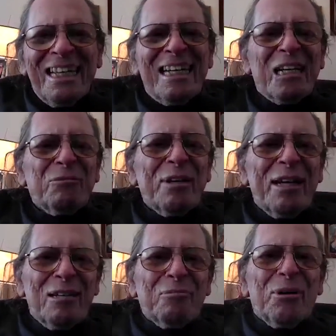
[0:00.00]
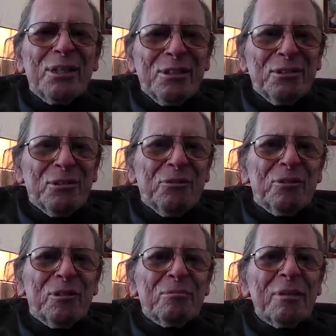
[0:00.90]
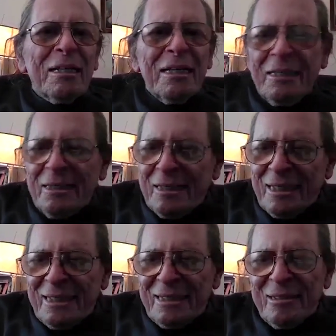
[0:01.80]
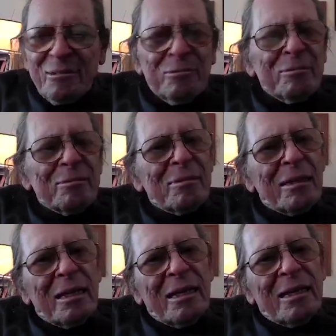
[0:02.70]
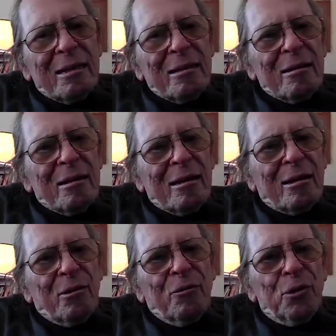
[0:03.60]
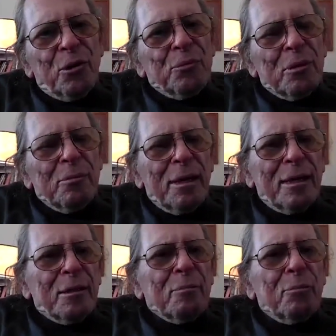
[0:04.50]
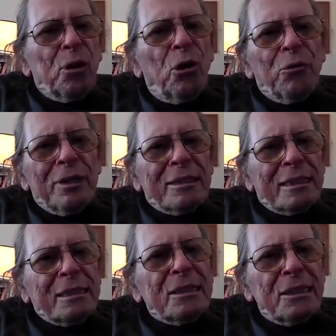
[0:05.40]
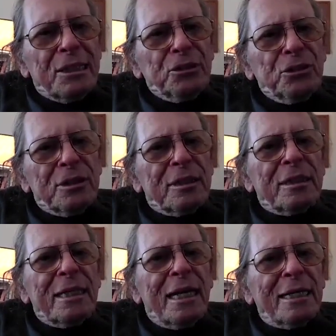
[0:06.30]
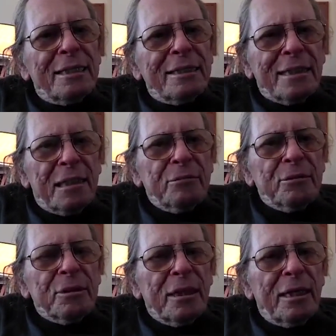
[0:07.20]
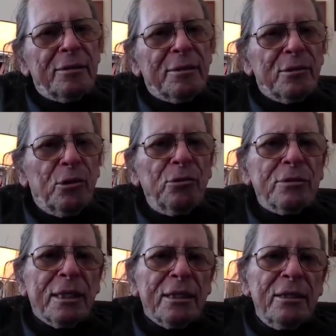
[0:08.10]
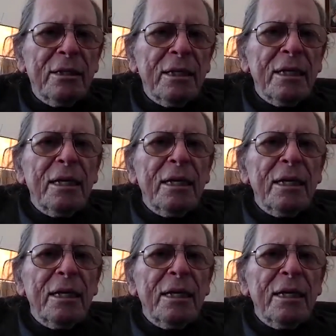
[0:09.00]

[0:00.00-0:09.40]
And we had markets from a firm that made the blow-in insulation in the attic. That was out in Oakdale.